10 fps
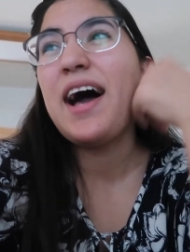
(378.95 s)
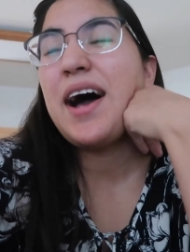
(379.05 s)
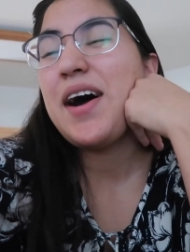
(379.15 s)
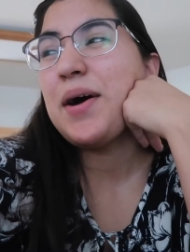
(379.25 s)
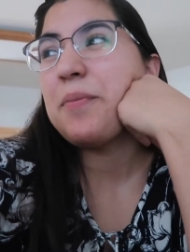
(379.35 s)

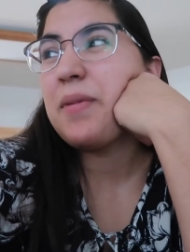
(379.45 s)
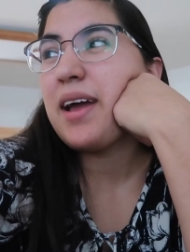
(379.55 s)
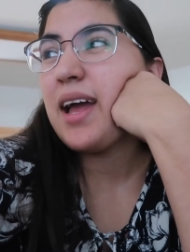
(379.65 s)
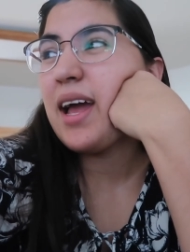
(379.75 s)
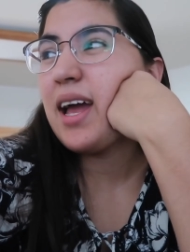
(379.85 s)
um,
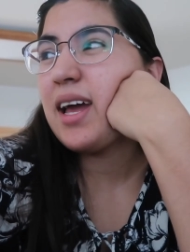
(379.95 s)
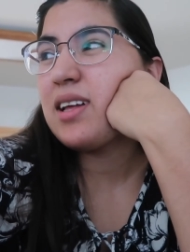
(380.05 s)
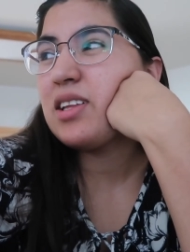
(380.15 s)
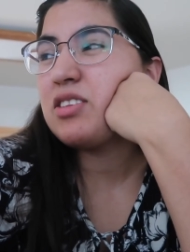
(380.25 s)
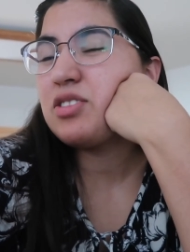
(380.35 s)

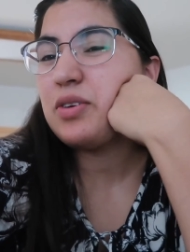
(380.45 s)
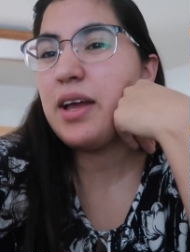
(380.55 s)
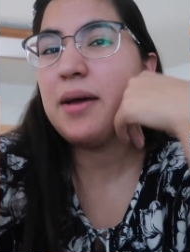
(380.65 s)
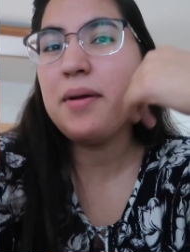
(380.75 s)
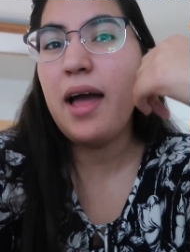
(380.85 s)
and so
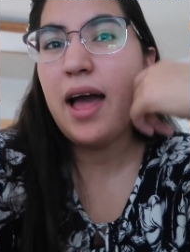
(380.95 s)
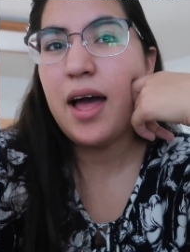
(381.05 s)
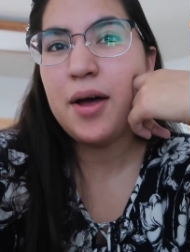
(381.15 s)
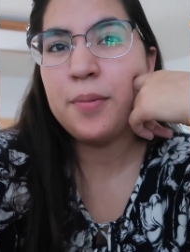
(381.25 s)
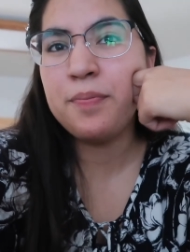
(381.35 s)
yeah,
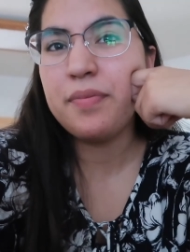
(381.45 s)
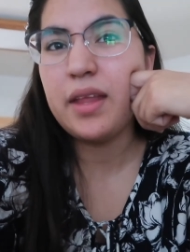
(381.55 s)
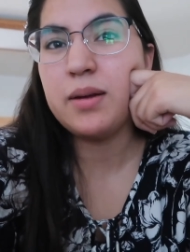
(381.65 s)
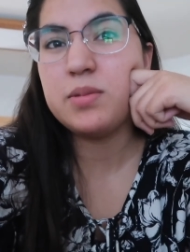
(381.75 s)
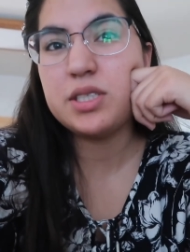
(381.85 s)

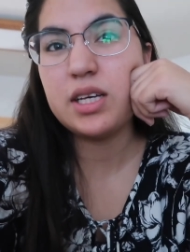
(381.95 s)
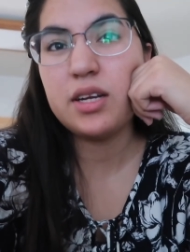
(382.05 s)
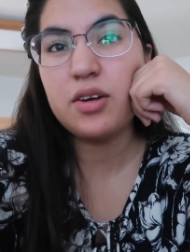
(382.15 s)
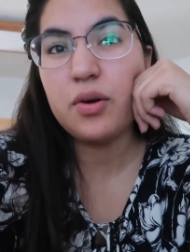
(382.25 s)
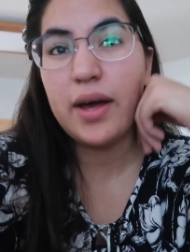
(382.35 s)
um, I'm just going
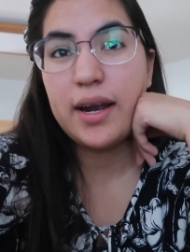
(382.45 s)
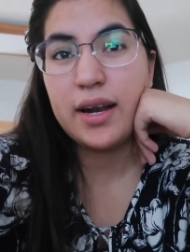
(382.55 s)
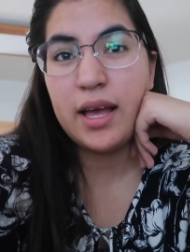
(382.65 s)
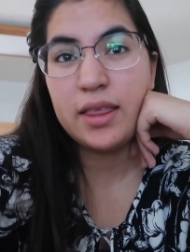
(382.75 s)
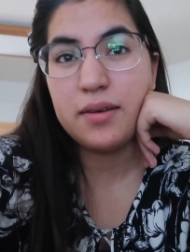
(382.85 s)
to go ahead
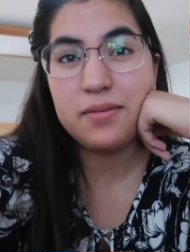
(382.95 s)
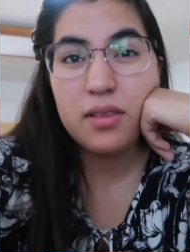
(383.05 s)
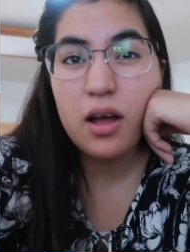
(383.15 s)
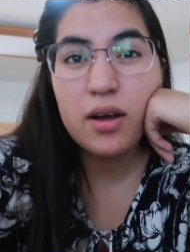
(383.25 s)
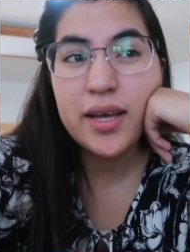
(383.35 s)
and end the
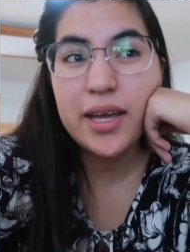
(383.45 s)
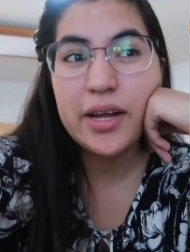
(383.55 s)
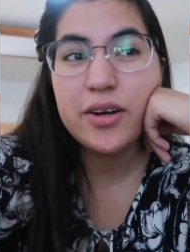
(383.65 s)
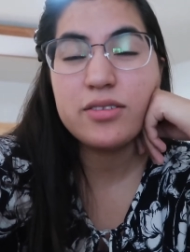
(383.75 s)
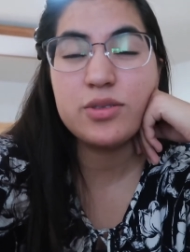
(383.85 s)
vlog
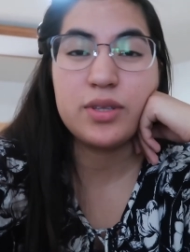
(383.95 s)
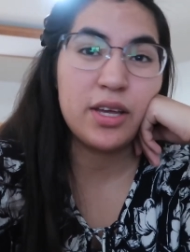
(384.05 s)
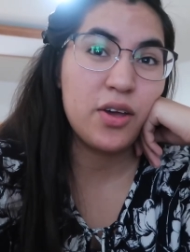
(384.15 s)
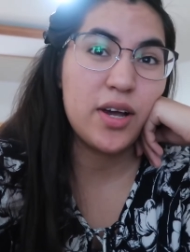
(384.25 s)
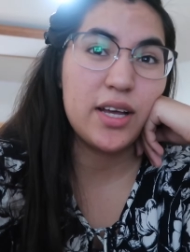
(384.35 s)
here. So
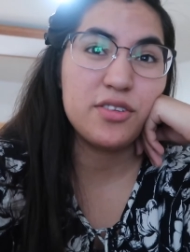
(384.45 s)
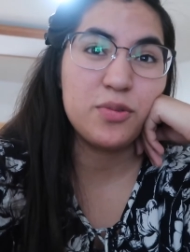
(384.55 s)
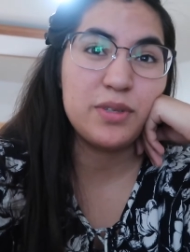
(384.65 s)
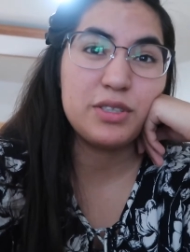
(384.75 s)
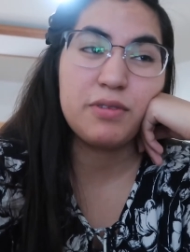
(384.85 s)
thank you guys so
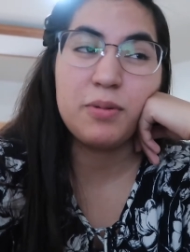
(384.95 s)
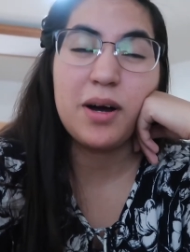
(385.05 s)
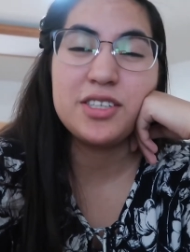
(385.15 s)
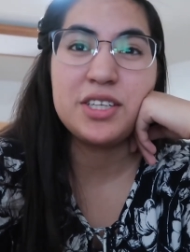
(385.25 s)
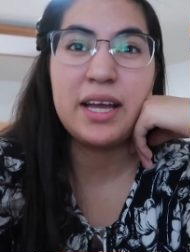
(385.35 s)
much for
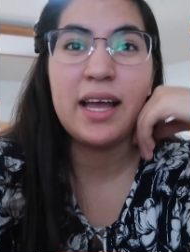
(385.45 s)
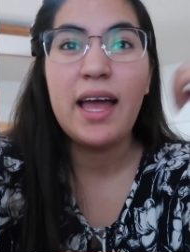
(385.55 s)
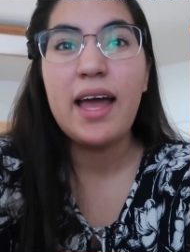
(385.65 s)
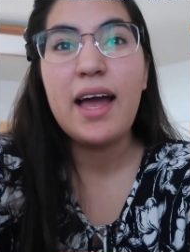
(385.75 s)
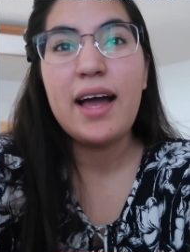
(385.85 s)
watching
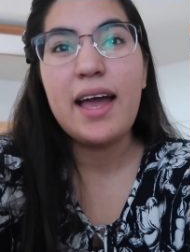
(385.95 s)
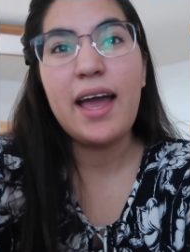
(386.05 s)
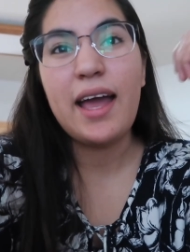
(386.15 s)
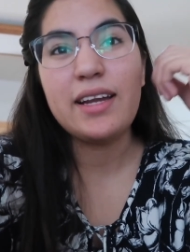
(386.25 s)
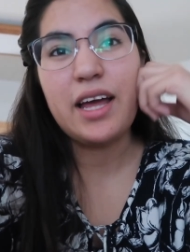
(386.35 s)

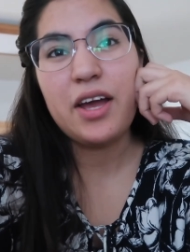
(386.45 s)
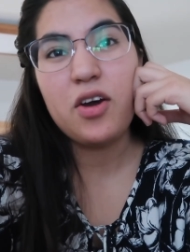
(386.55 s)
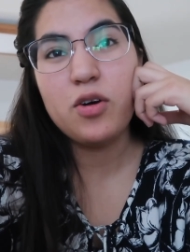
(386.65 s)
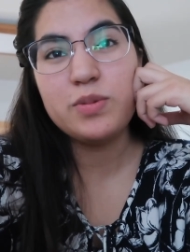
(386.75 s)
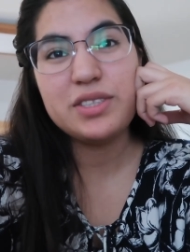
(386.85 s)
and I
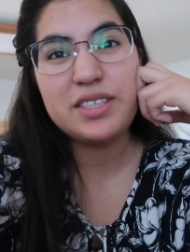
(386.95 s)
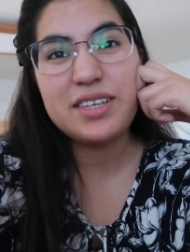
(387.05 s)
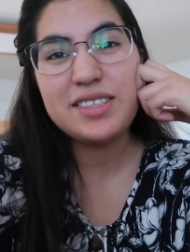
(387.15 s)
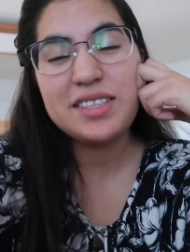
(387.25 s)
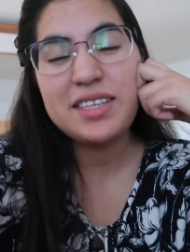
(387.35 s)
hope to see
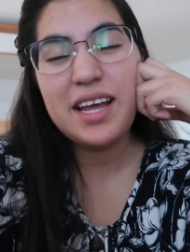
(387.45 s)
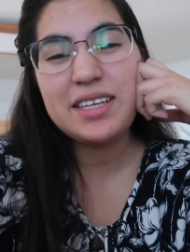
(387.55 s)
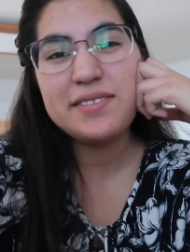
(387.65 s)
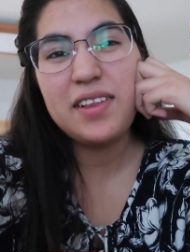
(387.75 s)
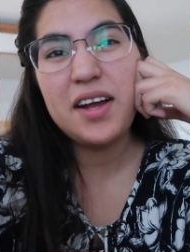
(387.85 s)
you guys in the
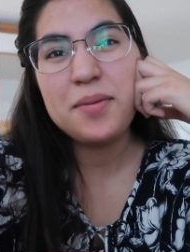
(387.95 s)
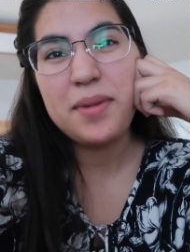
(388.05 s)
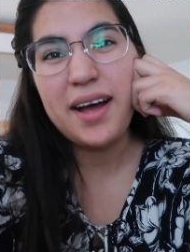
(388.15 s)
next vlog.